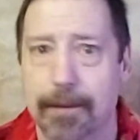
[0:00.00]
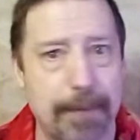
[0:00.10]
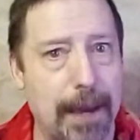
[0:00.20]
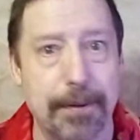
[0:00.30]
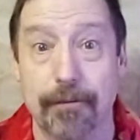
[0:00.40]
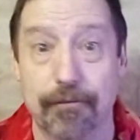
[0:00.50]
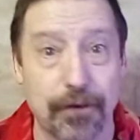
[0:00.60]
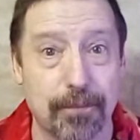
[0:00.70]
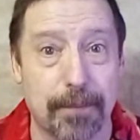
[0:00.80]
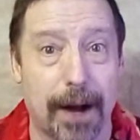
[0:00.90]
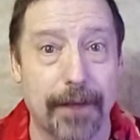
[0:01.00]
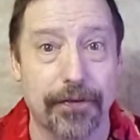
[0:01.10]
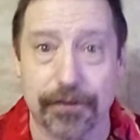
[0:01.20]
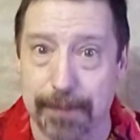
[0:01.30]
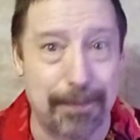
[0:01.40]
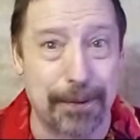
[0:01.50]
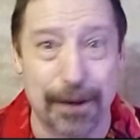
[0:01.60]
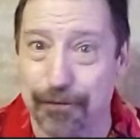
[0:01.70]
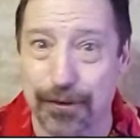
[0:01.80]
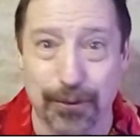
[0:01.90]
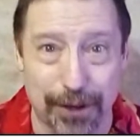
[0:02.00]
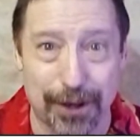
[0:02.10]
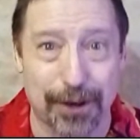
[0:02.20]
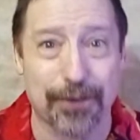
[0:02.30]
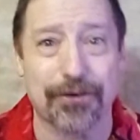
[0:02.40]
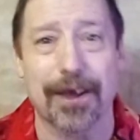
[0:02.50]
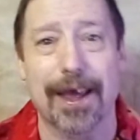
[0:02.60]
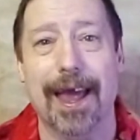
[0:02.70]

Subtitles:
maybe a few months, maybe a few years,